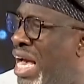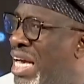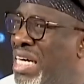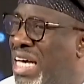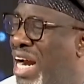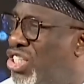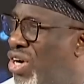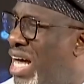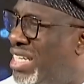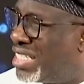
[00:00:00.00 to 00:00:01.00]

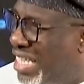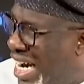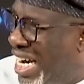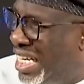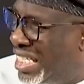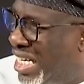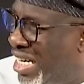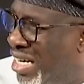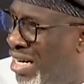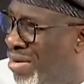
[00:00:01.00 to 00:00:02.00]
international trade,
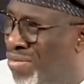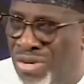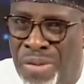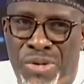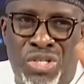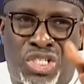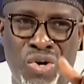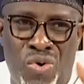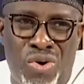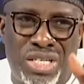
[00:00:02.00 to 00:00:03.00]

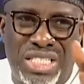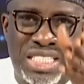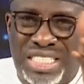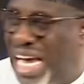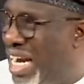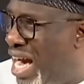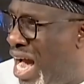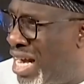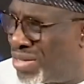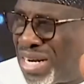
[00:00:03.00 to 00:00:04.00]
WTO, because it's there now,
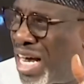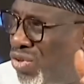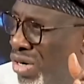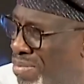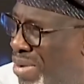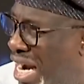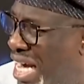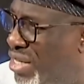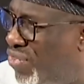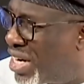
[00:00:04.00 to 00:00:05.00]
I expect her to
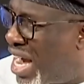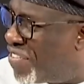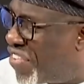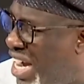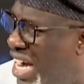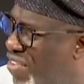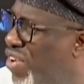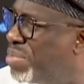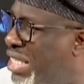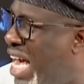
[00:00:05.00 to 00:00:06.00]
liberalize it for the African and give
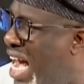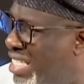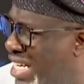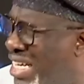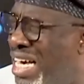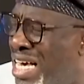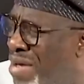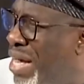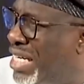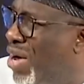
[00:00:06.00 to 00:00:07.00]
us better access.
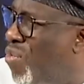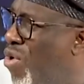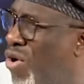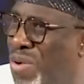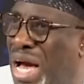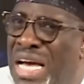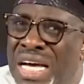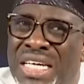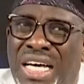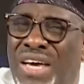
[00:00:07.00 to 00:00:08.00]
Imagine a world where
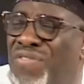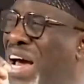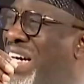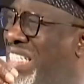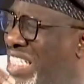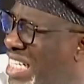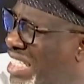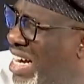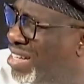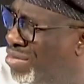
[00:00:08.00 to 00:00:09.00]
they give very
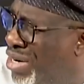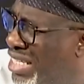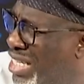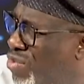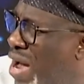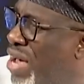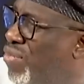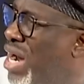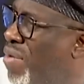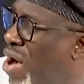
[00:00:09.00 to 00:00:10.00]
stringent reasons why
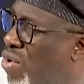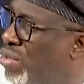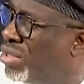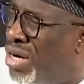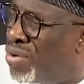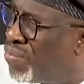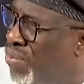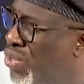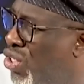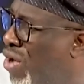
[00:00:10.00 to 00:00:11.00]
even our own
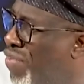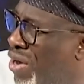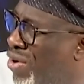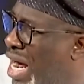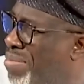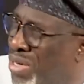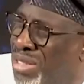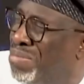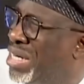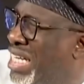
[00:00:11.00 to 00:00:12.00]
food stuff and all that must
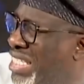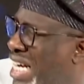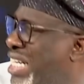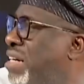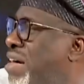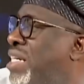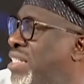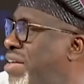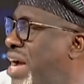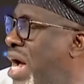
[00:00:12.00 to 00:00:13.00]
meet a certain
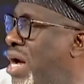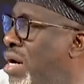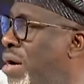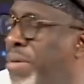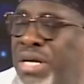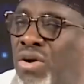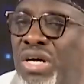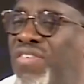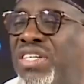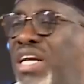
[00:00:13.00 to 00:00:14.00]
criteria, but they don't
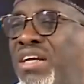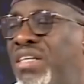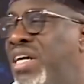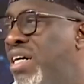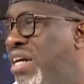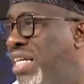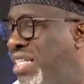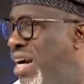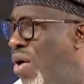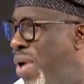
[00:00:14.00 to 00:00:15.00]
give us any
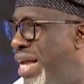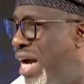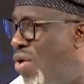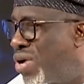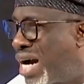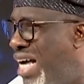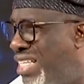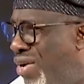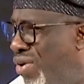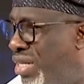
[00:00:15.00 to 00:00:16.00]
criteria why their own cars
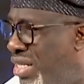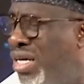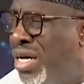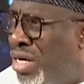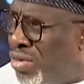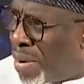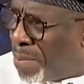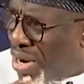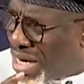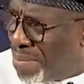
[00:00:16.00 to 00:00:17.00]
and all the things. The
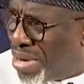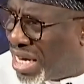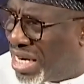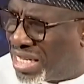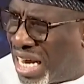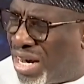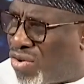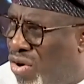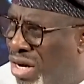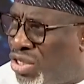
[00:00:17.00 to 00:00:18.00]
point I'm making is that
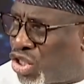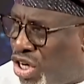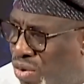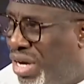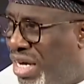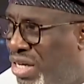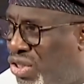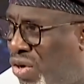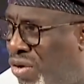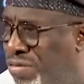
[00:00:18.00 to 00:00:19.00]
it's skewed
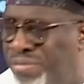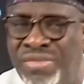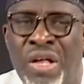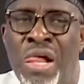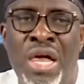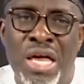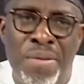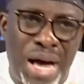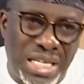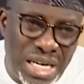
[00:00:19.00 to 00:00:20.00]
against us.
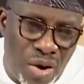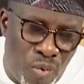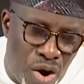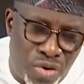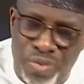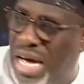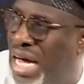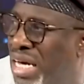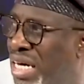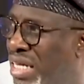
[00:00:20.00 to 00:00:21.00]
Imagine a world
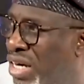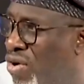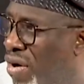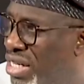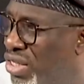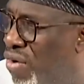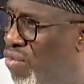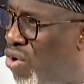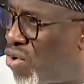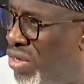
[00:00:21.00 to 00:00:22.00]
where the currency of
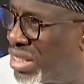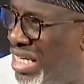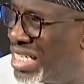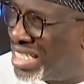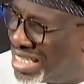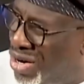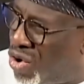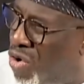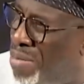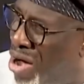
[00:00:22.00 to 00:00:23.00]
one country is the
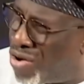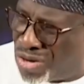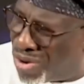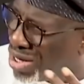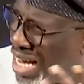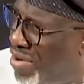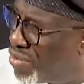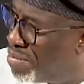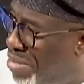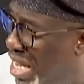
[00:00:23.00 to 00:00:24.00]
global currency. What does that
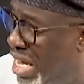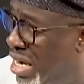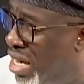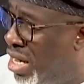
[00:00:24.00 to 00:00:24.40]
even mean?